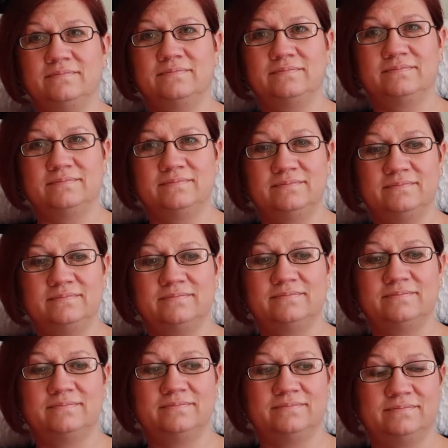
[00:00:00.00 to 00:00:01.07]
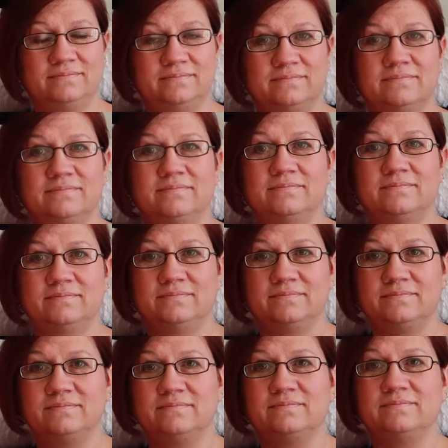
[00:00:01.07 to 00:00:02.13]

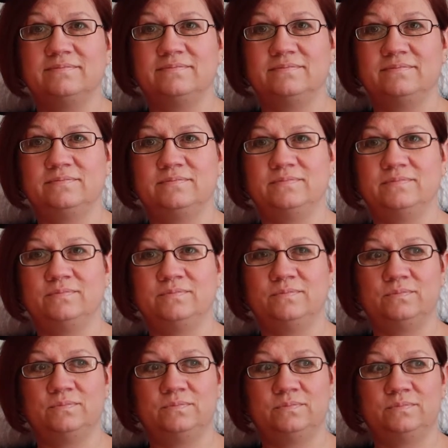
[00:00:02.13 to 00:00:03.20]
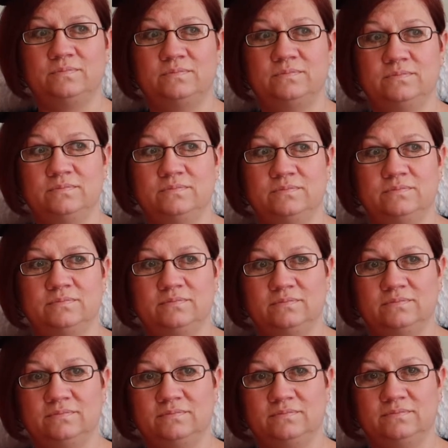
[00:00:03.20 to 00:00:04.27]

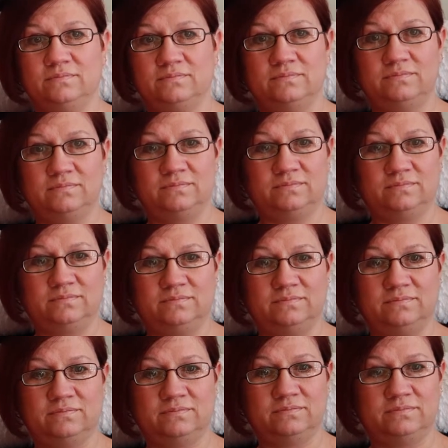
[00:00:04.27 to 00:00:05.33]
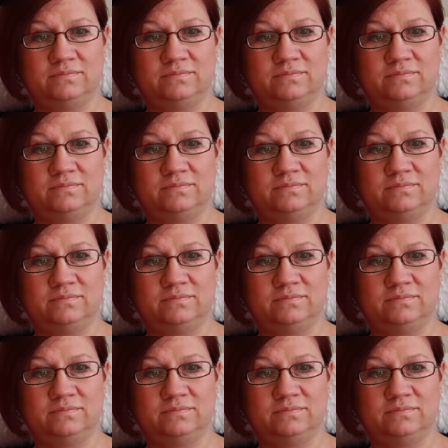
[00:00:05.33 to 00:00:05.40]
The person shown says nothing.